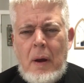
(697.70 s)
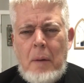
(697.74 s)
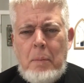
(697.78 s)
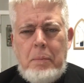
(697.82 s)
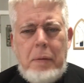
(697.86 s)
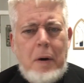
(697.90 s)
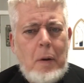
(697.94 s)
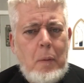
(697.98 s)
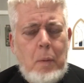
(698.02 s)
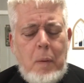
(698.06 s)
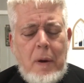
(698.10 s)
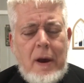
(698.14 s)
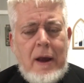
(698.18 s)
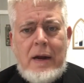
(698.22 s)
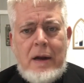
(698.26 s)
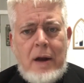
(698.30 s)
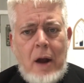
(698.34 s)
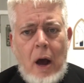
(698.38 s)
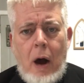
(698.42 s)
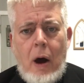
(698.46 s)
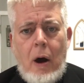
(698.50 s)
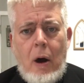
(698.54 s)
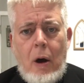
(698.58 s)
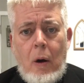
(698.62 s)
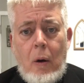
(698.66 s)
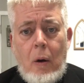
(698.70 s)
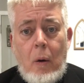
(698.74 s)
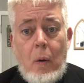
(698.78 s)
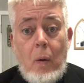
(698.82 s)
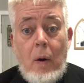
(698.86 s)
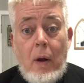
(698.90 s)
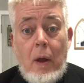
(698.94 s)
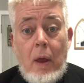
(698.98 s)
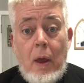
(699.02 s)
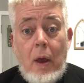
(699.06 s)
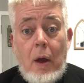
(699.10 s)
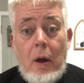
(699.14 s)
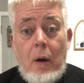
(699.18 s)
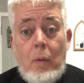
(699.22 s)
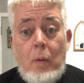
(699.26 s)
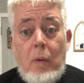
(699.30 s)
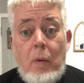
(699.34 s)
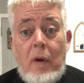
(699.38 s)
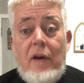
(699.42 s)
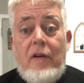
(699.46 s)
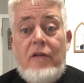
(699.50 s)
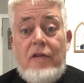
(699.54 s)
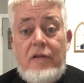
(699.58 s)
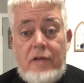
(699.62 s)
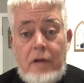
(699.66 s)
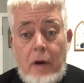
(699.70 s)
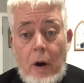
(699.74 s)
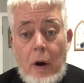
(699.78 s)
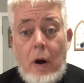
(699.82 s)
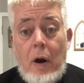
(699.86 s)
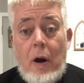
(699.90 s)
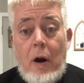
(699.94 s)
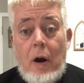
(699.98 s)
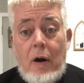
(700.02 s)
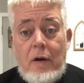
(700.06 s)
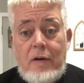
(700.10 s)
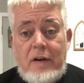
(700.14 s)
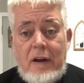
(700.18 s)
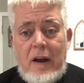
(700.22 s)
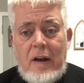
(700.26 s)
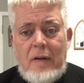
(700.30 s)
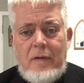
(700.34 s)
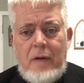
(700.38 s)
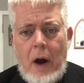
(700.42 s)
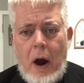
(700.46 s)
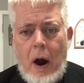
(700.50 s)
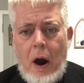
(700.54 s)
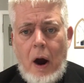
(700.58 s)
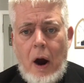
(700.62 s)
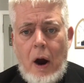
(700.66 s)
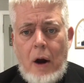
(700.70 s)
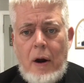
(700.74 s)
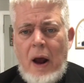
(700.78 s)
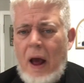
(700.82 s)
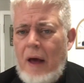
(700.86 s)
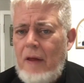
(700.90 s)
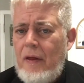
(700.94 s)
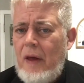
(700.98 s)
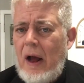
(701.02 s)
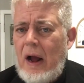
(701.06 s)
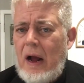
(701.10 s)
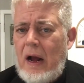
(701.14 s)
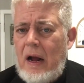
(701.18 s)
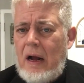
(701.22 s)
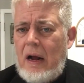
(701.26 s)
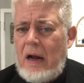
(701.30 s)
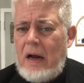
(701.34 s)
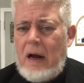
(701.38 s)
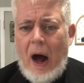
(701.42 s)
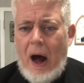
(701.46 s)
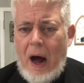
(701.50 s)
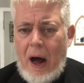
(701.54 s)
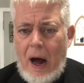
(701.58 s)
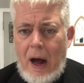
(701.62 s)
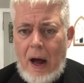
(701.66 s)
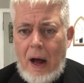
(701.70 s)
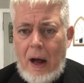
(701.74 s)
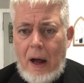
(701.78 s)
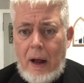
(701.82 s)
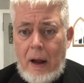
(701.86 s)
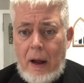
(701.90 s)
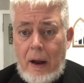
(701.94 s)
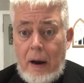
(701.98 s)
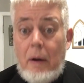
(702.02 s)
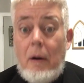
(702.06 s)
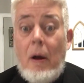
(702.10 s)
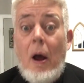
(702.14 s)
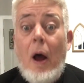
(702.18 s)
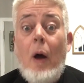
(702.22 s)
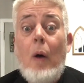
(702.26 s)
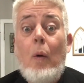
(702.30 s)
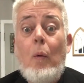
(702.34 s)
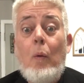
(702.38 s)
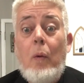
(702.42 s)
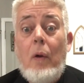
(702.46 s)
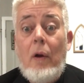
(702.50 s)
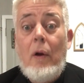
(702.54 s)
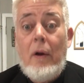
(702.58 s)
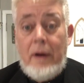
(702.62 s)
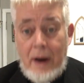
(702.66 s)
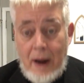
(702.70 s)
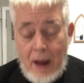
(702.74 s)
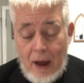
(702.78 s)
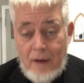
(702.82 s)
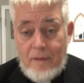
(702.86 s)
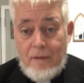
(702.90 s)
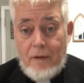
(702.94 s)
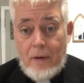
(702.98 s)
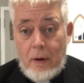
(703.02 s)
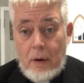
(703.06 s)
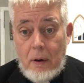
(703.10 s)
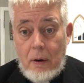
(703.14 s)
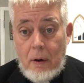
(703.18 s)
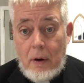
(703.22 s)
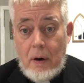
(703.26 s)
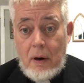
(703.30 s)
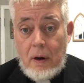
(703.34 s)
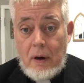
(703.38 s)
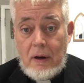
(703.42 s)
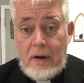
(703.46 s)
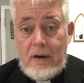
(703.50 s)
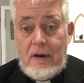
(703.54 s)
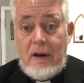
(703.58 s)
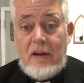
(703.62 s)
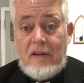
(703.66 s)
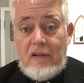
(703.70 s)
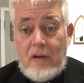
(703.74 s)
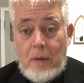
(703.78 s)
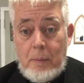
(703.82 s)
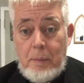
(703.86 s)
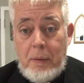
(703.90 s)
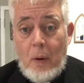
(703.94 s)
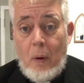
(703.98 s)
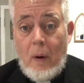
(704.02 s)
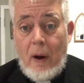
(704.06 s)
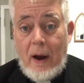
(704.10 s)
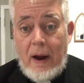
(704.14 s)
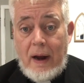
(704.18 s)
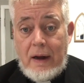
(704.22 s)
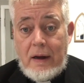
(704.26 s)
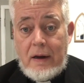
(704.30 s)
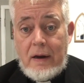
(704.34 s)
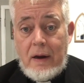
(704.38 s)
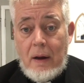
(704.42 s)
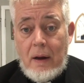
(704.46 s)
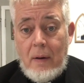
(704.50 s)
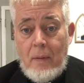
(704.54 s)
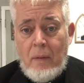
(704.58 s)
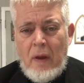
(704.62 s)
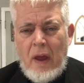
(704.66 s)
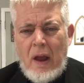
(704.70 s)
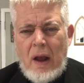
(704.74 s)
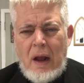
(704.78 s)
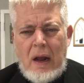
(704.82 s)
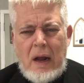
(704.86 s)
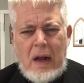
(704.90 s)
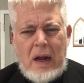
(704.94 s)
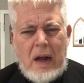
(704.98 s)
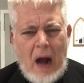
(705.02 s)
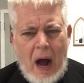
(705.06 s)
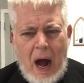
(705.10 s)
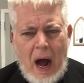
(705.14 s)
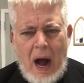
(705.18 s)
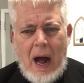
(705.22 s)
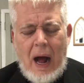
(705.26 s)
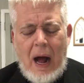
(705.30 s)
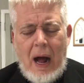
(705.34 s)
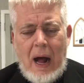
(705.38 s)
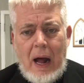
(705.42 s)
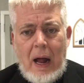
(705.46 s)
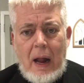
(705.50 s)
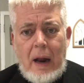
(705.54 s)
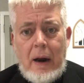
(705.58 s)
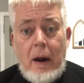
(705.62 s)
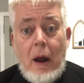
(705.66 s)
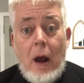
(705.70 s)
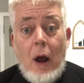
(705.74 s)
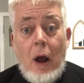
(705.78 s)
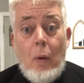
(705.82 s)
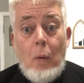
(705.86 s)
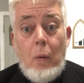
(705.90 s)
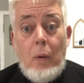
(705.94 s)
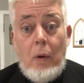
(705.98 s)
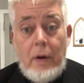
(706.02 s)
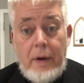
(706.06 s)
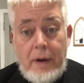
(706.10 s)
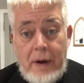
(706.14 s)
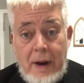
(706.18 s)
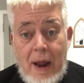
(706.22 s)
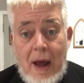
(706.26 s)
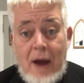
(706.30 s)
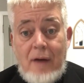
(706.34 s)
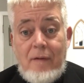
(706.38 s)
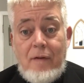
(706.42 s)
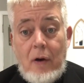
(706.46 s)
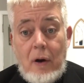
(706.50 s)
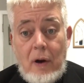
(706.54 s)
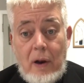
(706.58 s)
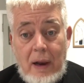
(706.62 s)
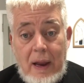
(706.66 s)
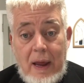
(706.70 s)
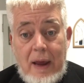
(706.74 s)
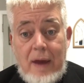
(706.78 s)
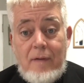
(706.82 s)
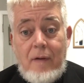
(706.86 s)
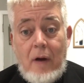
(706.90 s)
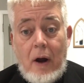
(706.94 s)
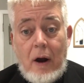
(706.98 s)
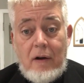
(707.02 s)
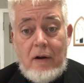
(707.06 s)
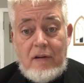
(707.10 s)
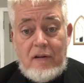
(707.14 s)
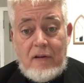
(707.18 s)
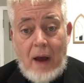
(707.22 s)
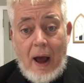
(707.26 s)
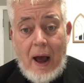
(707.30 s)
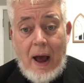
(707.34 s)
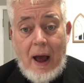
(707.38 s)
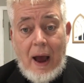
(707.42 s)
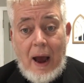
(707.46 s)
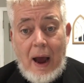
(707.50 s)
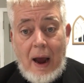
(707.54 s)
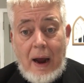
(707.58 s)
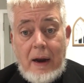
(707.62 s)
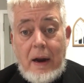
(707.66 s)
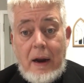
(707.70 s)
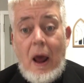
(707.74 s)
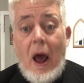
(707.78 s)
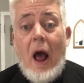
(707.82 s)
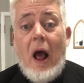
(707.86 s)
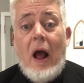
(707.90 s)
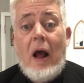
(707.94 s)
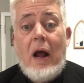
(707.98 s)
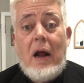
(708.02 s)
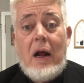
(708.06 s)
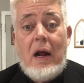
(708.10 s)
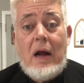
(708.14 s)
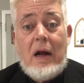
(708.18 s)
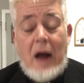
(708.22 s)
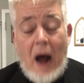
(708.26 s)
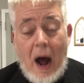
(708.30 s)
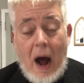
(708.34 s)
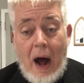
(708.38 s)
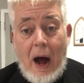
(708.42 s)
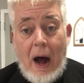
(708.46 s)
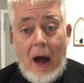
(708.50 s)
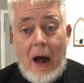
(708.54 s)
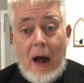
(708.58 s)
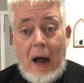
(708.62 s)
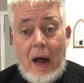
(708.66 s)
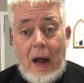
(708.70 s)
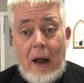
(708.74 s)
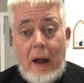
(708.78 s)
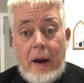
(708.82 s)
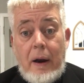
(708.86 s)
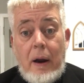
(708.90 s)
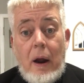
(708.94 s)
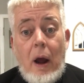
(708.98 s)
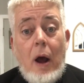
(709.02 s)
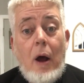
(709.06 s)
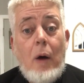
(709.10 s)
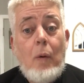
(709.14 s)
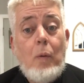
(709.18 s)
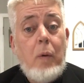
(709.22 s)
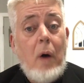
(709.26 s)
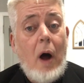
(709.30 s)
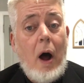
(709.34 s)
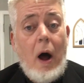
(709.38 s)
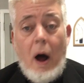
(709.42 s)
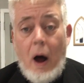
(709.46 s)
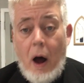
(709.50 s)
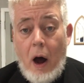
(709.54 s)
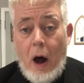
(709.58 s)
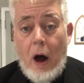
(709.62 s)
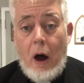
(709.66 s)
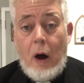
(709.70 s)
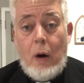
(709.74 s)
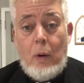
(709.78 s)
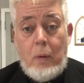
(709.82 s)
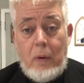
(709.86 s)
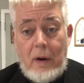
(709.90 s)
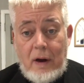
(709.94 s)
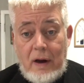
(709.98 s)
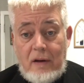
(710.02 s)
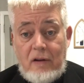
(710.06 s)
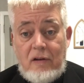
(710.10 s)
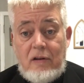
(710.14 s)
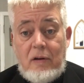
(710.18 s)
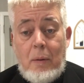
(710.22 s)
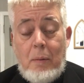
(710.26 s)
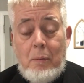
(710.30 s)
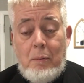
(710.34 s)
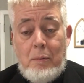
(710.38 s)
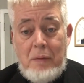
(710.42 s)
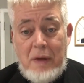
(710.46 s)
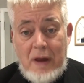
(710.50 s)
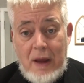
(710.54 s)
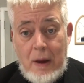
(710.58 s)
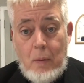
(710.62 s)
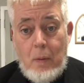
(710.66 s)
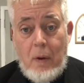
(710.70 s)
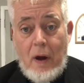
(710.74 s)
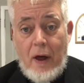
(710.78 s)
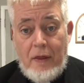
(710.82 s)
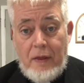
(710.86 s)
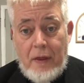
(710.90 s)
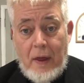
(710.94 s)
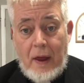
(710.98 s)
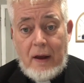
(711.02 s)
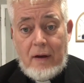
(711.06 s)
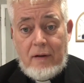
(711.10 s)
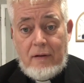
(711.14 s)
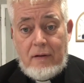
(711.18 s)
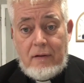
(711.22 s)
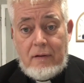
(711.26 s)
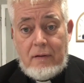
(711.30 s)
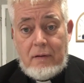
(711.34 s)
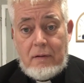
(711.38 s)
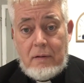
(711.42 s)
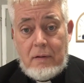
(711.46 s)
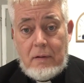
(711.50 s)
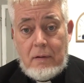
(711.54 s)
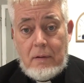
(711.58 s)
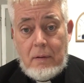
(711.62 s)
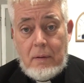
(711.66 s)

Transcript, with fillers: But we know with surety of heart that God will never disappoint. God will never leave our side. God will always be with us.